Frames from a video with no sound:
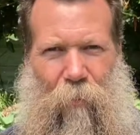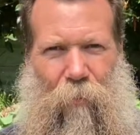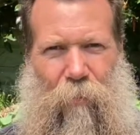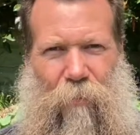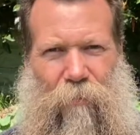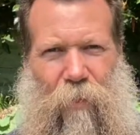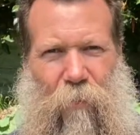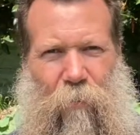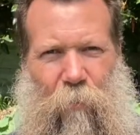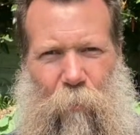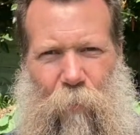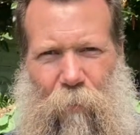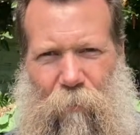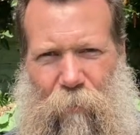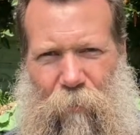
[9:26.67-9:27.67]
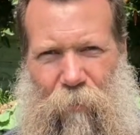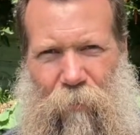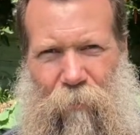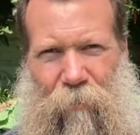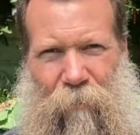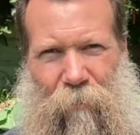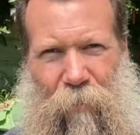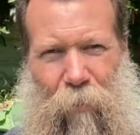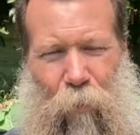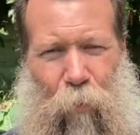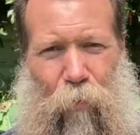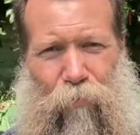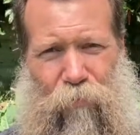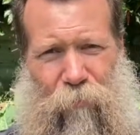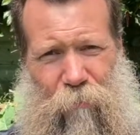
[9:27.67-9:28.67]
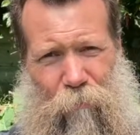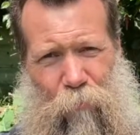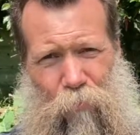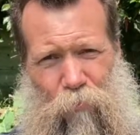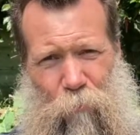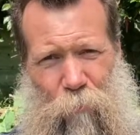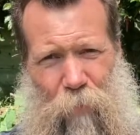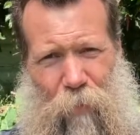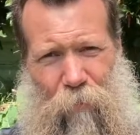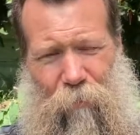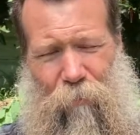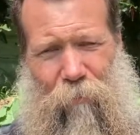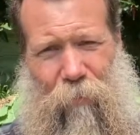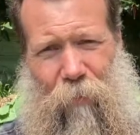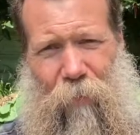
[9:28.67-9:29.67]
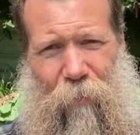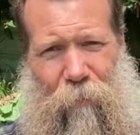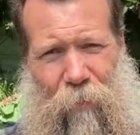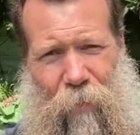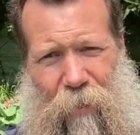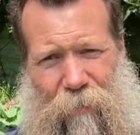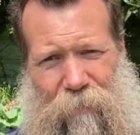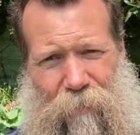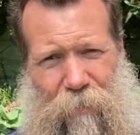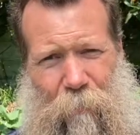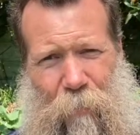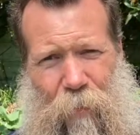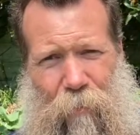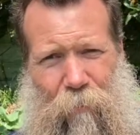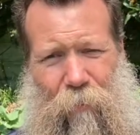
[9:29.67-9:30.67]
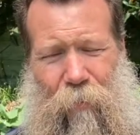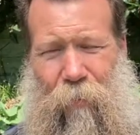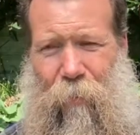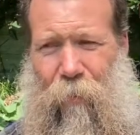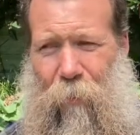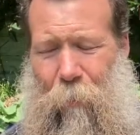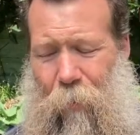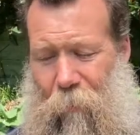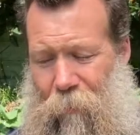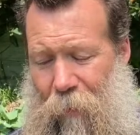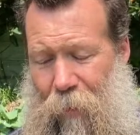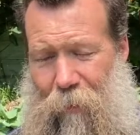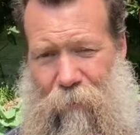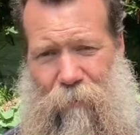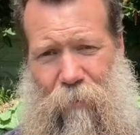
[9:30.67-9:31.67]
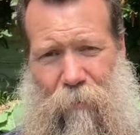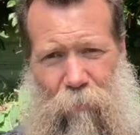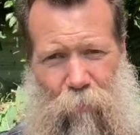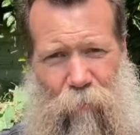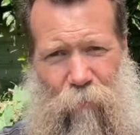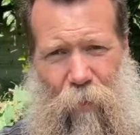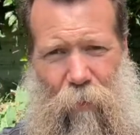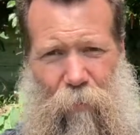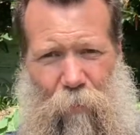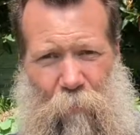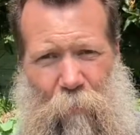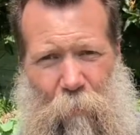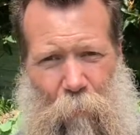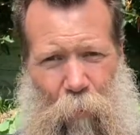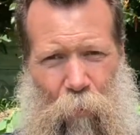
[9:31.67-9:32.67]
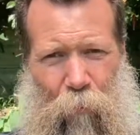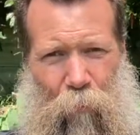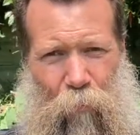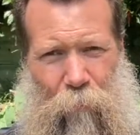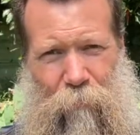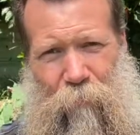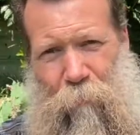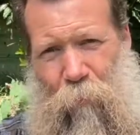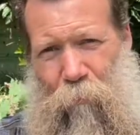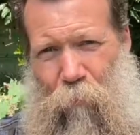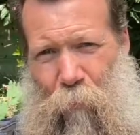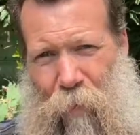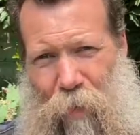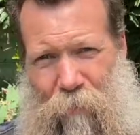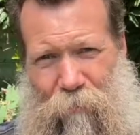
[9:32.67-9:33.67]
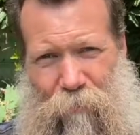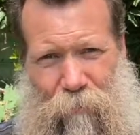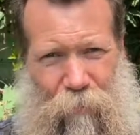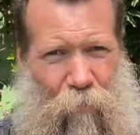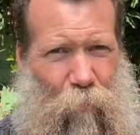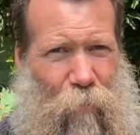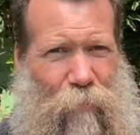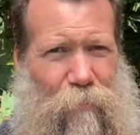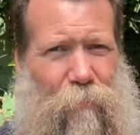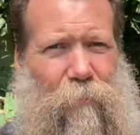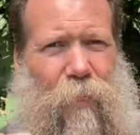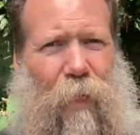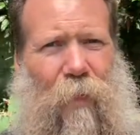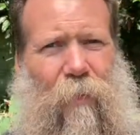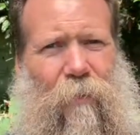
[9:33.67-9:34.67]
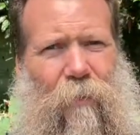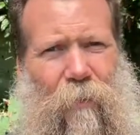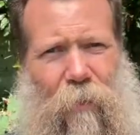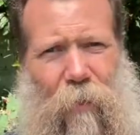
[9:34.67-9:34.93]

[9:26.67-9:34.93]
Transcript: So here we are in our larger diffusion panel, and the nice thing about that is that we've got a little bit more room to move around, so it's not quite so tight.